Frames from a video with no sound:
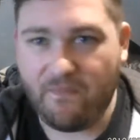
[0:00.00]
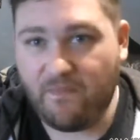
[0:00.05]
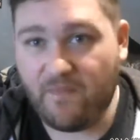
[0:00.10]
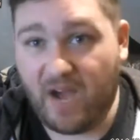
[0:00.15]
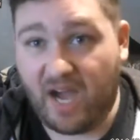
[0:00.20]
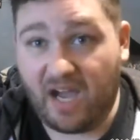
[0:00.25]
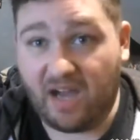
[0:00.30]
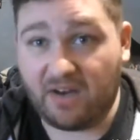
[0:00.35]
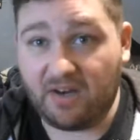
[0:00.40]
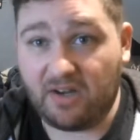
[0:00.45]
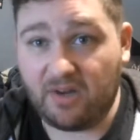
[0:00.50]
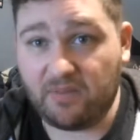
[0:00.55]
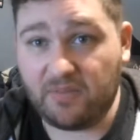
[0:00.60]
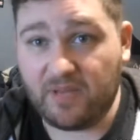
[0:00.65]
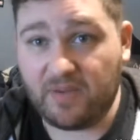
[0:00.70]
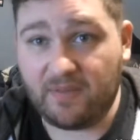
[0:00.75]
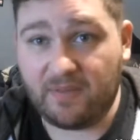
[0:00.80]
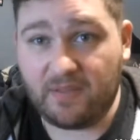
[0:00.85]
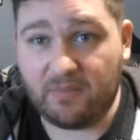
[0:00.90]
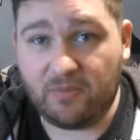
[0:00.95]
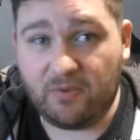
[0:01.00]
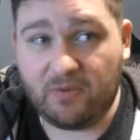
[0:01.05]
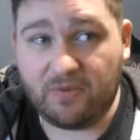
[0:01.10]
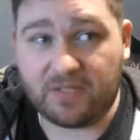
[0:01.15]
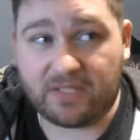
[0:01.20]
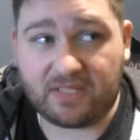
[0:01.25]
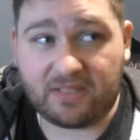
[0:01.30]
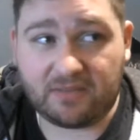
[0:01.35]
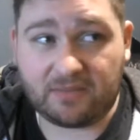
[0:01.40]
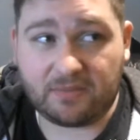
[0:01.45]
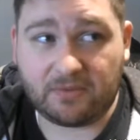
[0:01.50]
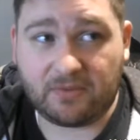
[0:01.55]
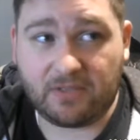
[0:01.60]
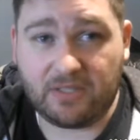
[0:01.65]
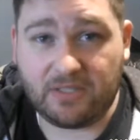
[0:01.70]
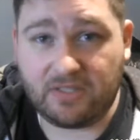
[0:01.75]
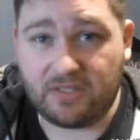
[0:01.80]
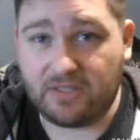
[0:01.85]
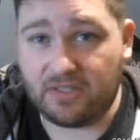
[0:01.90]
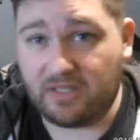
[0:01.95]
I don't know, maybe they moved on from the
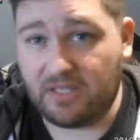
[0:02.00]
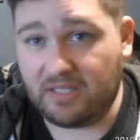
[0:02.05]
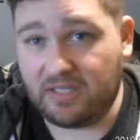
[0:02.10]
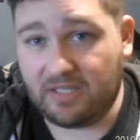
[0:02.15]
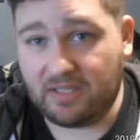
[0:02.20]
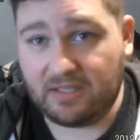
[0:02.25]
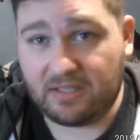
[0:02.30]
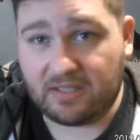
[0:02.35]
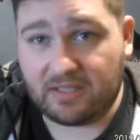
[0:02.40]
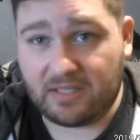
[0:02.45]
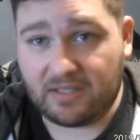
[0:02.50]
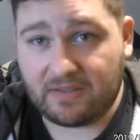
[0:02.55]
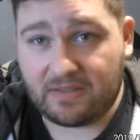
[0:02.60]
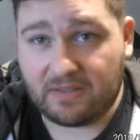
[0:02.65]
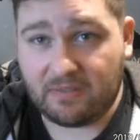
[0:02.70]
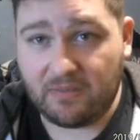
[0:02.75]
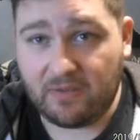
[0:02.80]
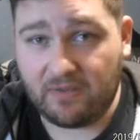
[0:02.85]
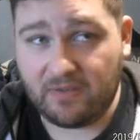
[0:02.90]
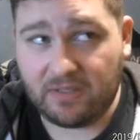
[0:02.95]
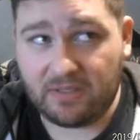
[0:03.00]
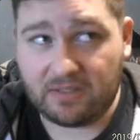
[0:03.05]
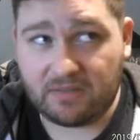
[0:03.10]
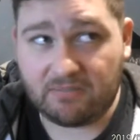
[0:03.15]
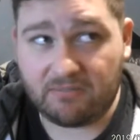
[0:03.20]
crazy shit they did in the Tyson movies.